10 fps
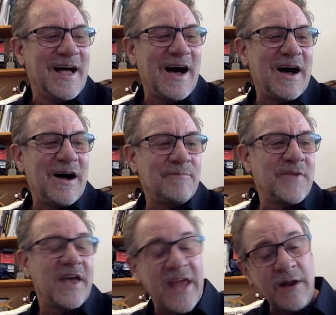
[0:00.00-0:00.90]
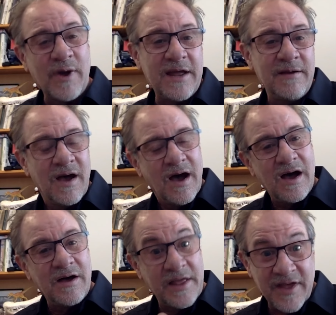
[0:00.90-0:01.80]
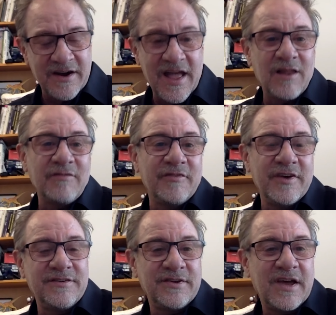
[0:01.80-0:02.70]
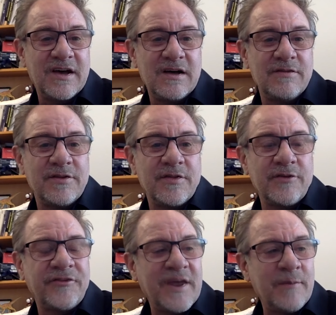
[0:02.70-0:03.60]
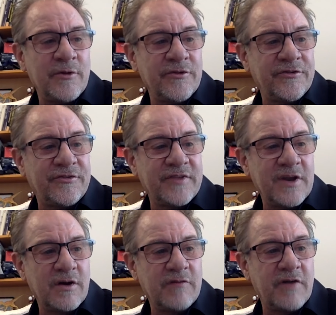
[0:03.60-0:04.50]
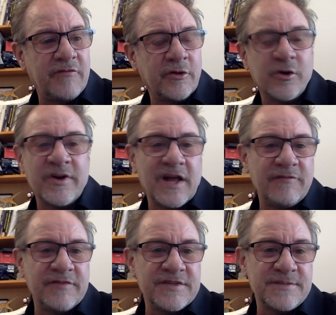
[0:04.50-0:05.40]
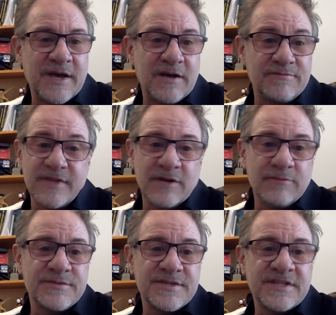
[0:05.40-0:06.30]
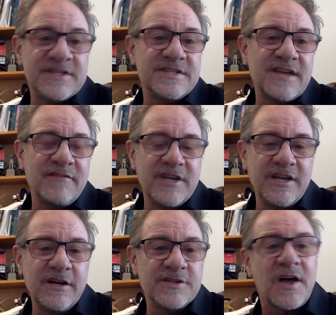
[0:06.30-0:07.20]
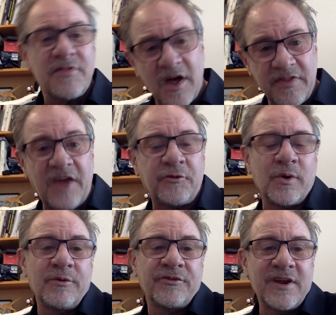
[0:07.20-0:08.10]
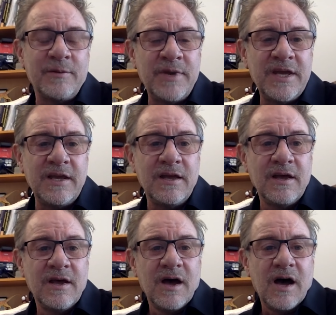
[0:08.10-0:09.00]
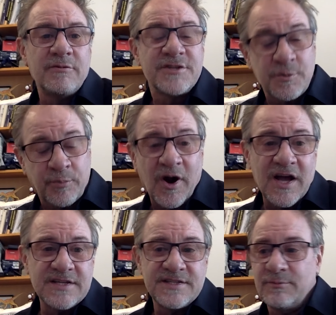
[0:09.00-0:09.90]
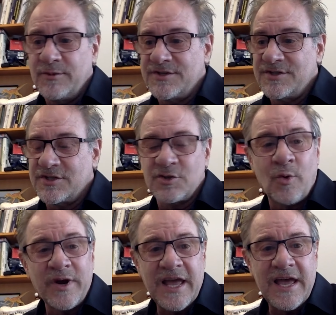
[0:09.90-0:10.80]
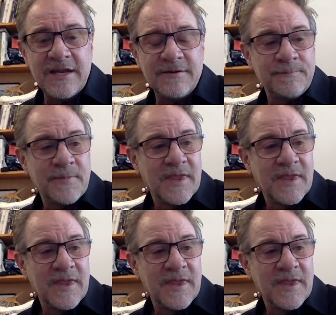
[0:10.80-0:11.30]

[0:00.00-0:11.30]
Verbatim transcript: Uh, and anyway, Uh, and then an elephant, uh, those animals, you know, a, a full-grown elephant's about, know, sixty, seventy years. I thought that's where it was going to be. I was surprised it was just twenty-eight.